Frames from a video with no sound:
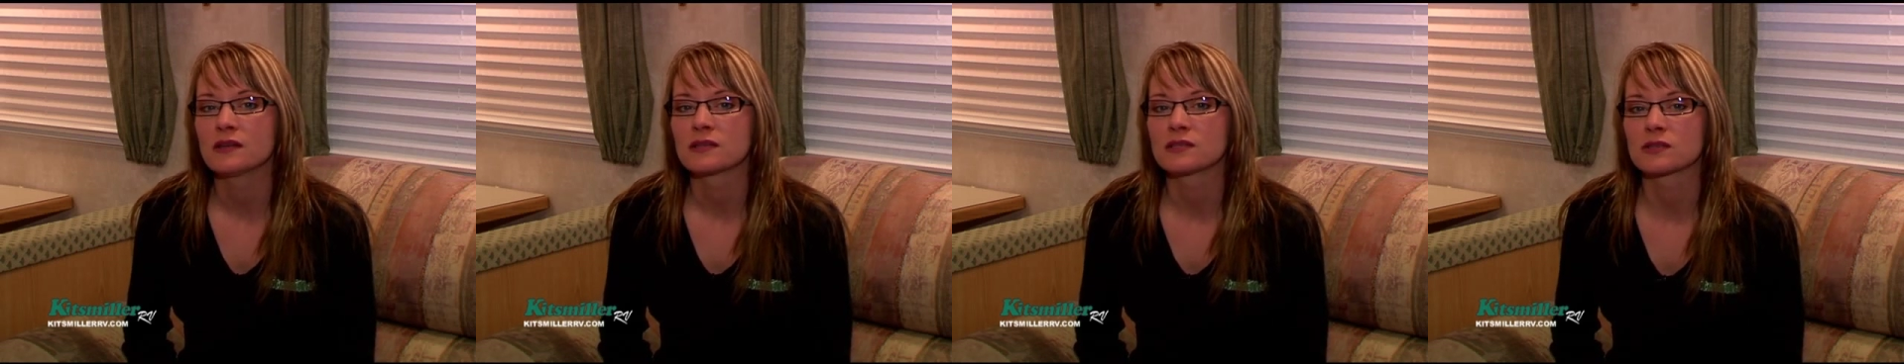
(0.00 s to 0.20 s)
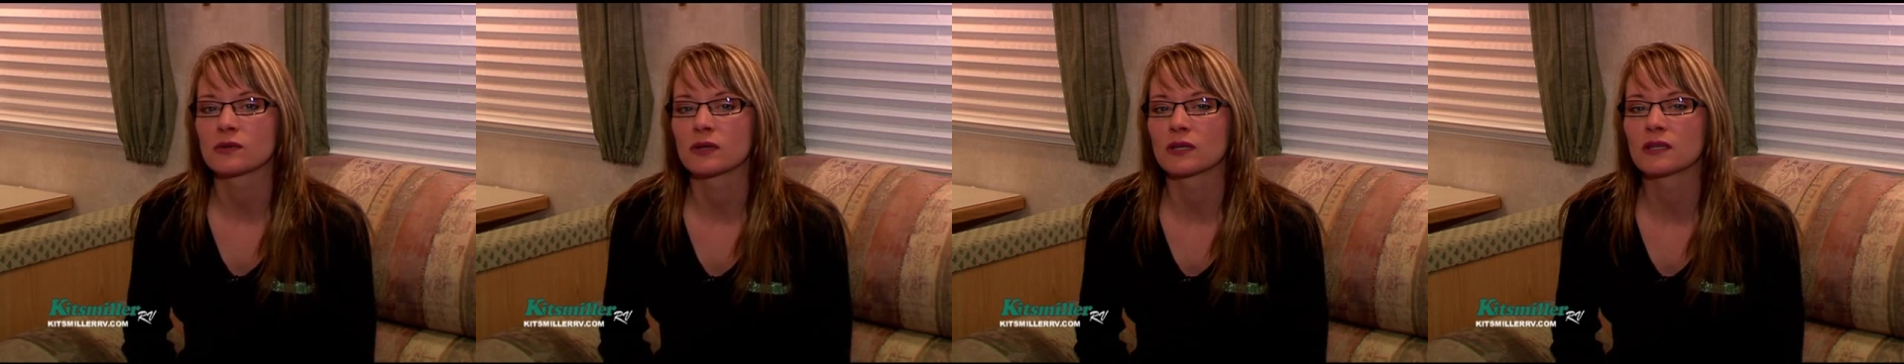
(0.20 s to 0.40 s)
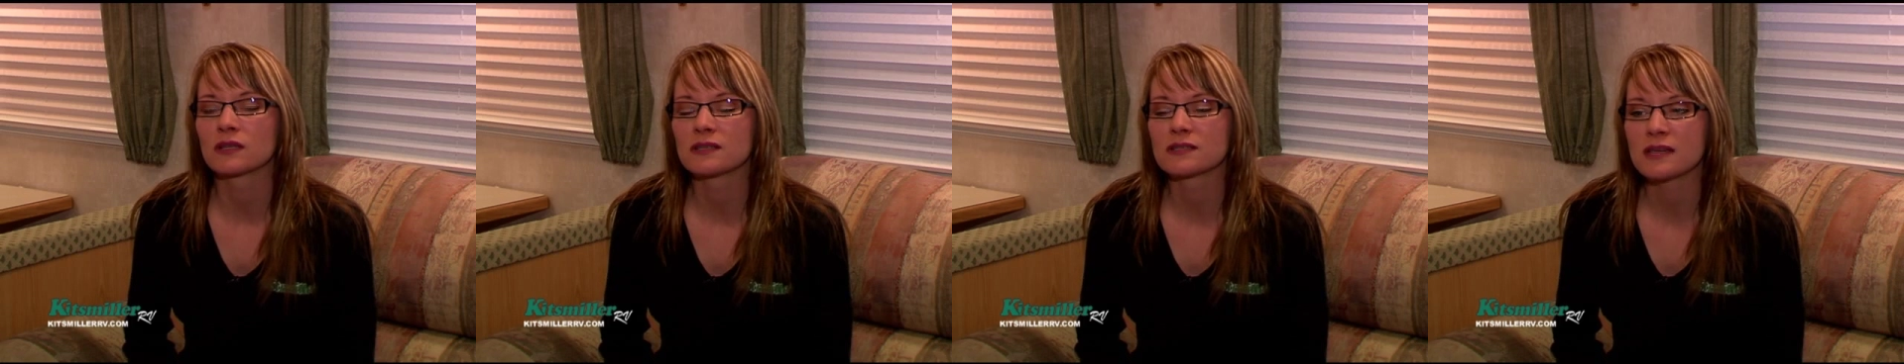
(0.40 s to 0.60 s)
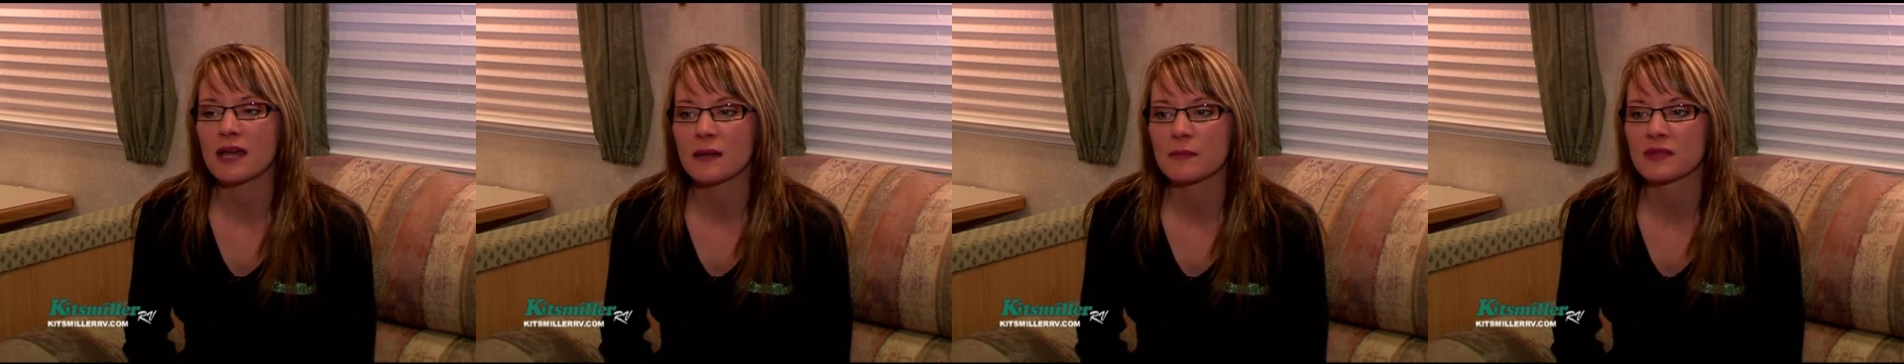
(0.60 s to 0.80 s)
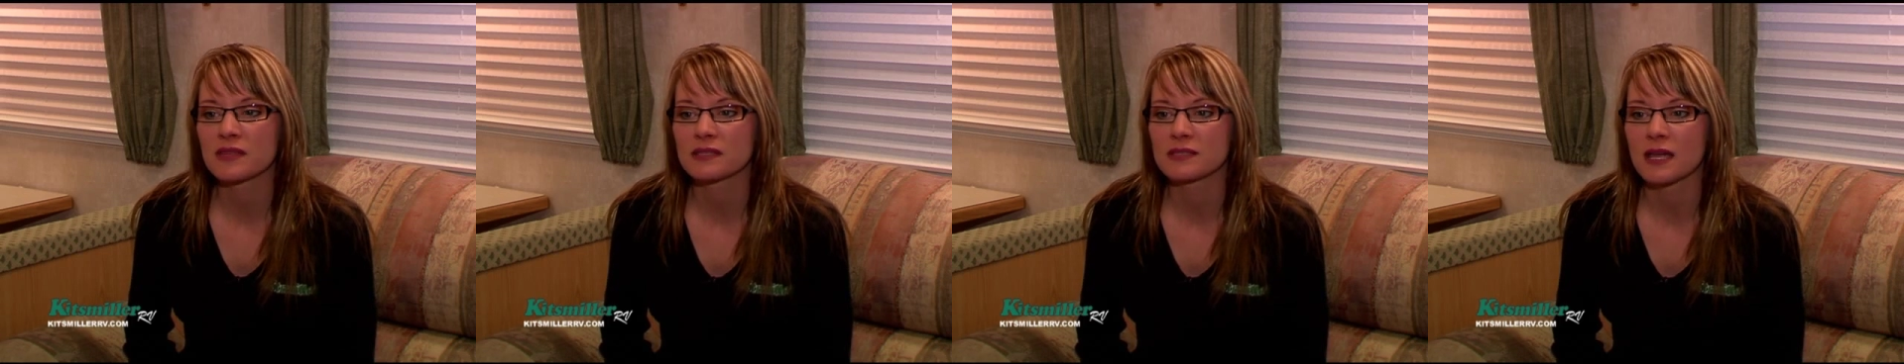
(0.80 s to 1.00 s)
So a good
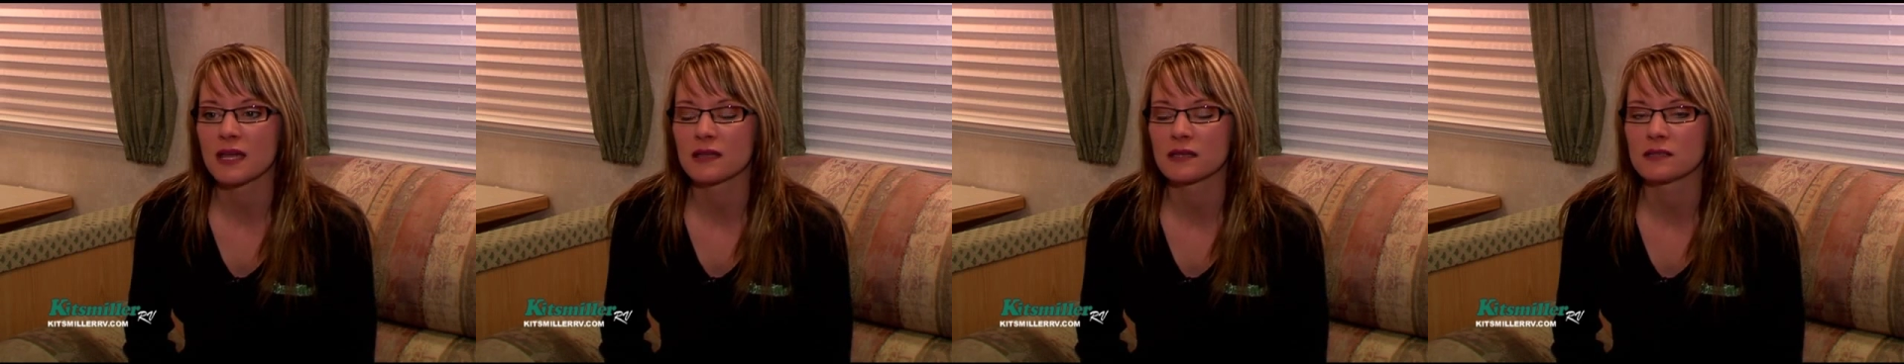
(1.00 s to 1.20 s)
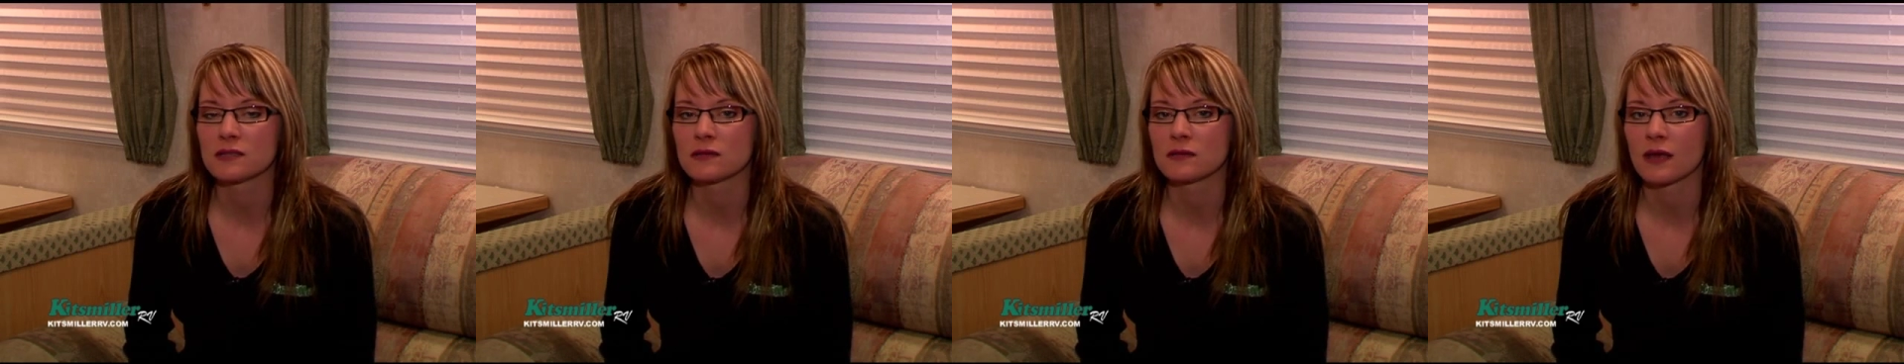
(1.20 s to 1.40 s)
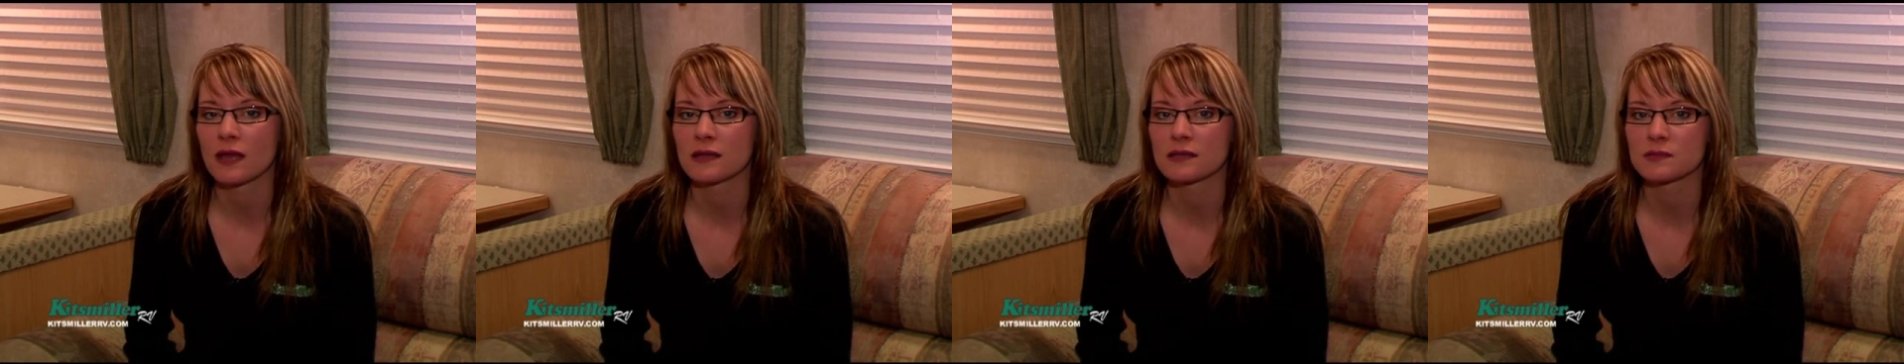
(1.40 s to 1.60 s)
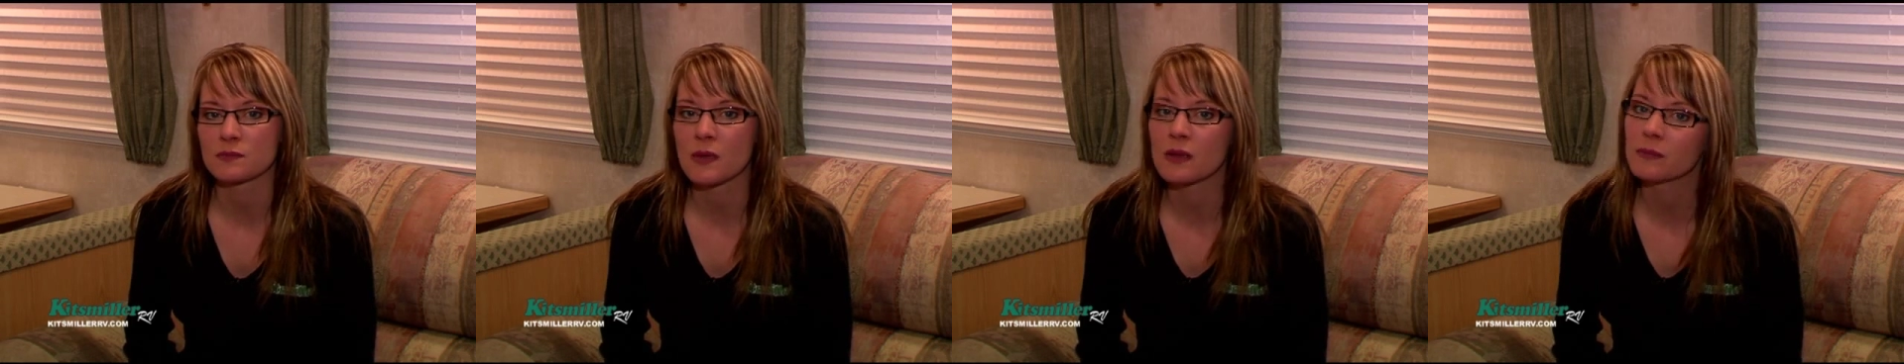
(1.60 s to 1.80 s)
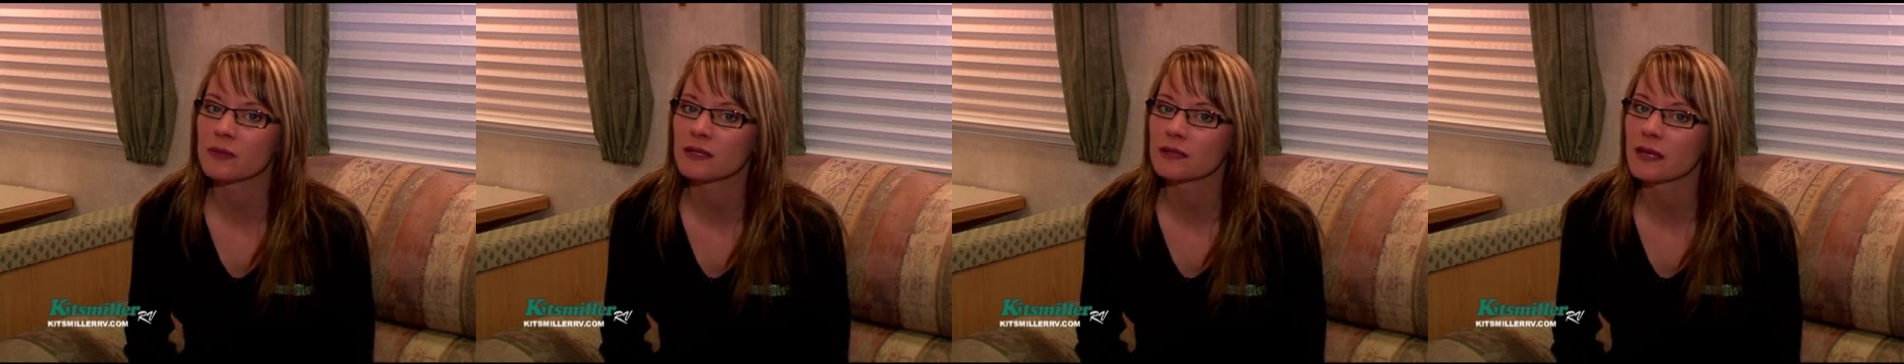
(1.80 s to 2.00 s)
time of the day to do that is
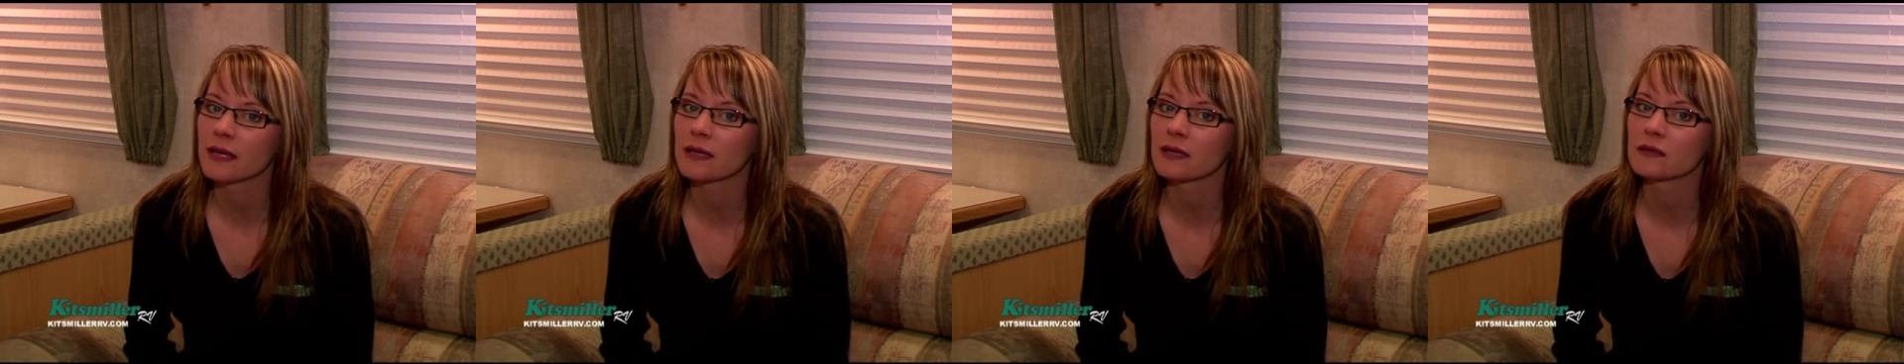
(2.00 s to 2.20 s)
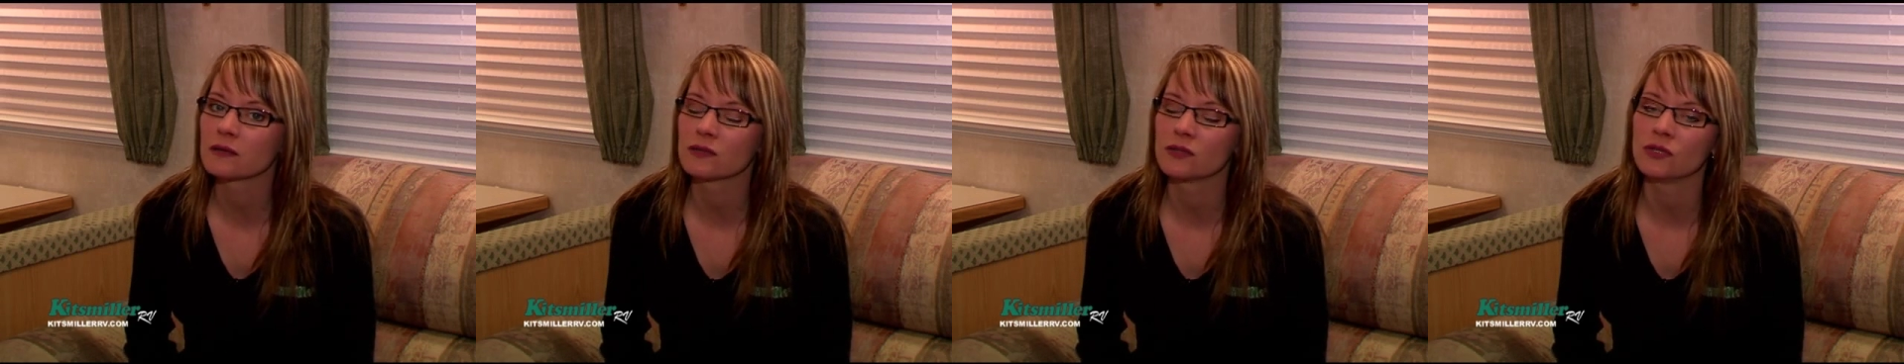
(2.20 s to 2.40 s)
maybe like